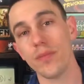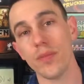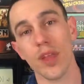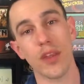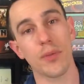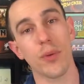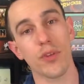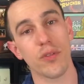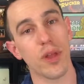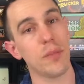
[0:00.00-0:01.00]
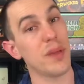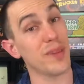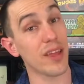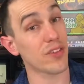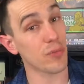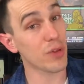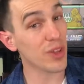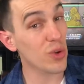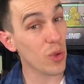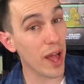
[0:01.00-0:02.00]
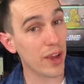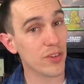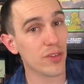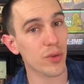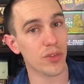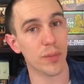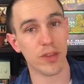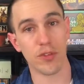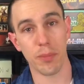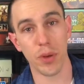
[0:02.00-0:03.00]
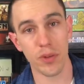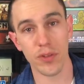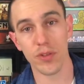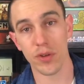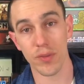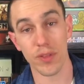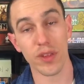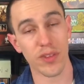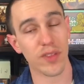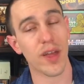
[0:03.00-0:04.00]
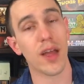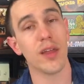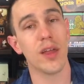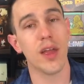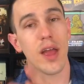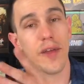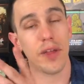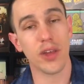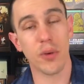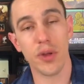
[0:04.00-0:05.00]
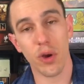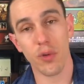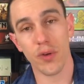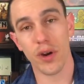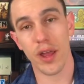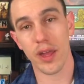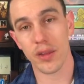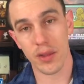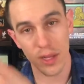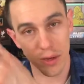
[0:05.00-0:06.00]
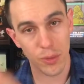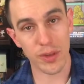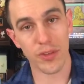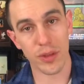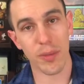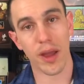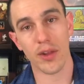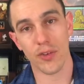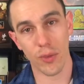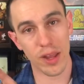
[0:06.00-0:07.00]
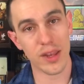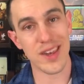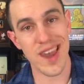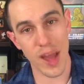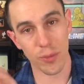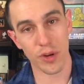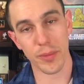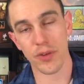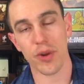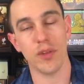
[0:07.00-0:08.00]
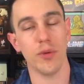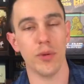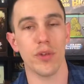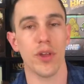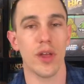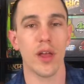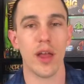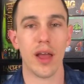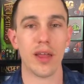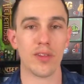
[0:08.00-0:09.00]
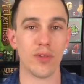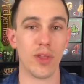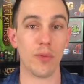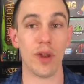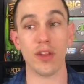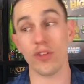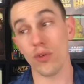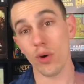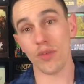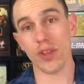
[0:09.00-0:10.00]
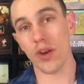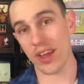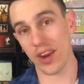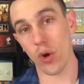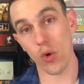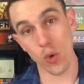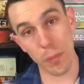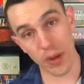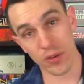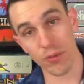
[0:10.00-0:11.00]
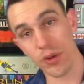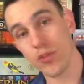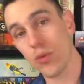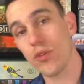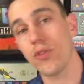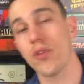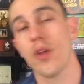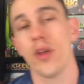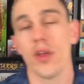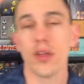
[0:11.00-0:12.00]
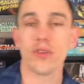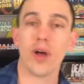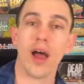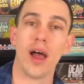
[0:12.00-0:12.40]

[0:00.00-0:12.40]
getting the points from them, maybe getting some really cool actions or some extra bonuses or different things like that, and then going over and increasing my trade network, my trade route, so that when I do go over there, I get a whole bunch of resources. So